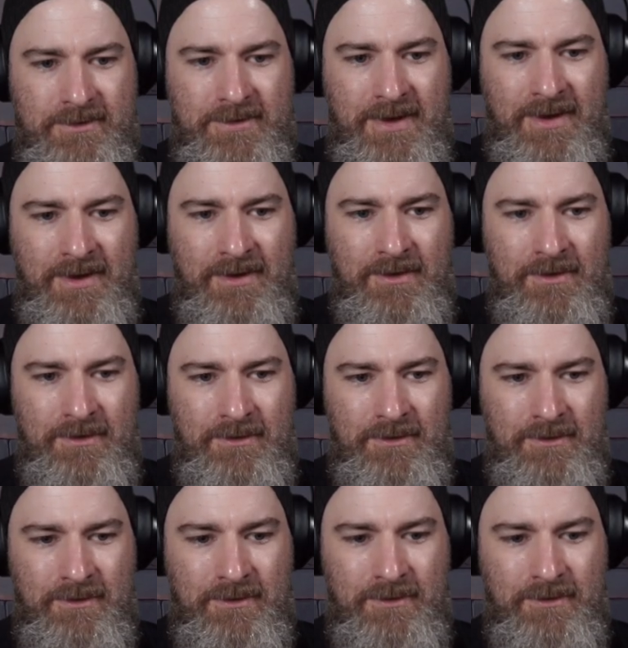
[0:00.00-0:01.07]
10,
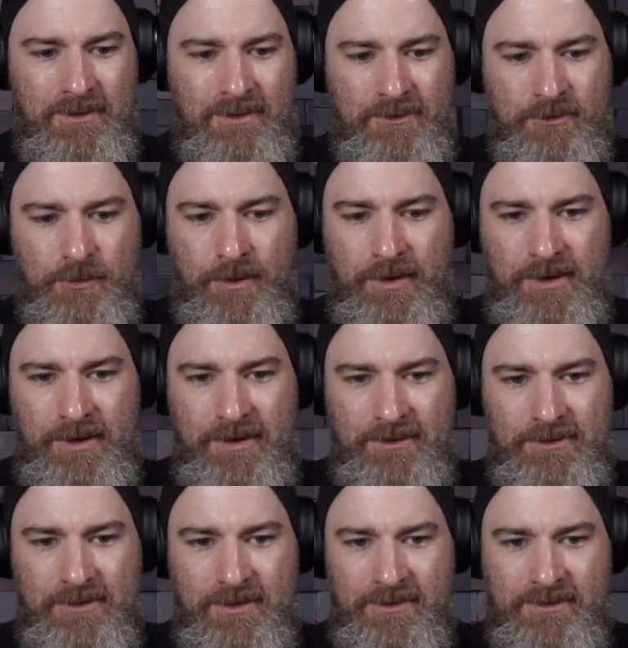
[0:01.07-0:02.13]
then 20, and
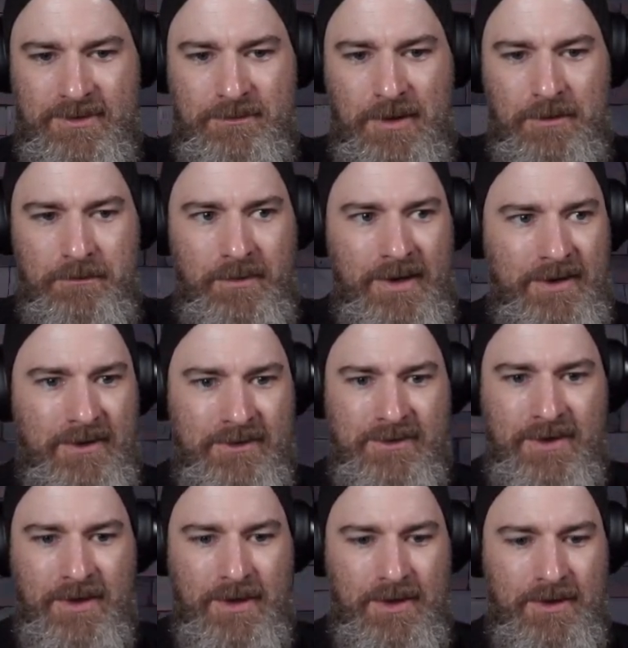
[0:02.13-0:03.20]
as you can see, my main
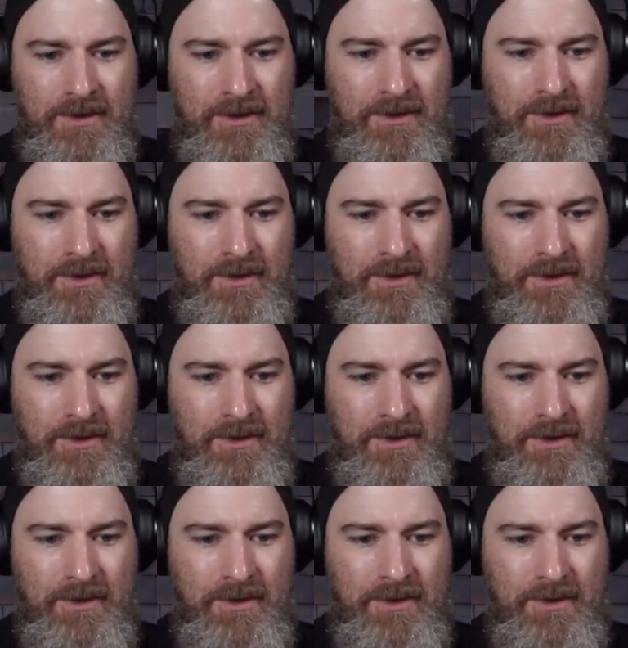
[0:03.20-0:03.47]
attack,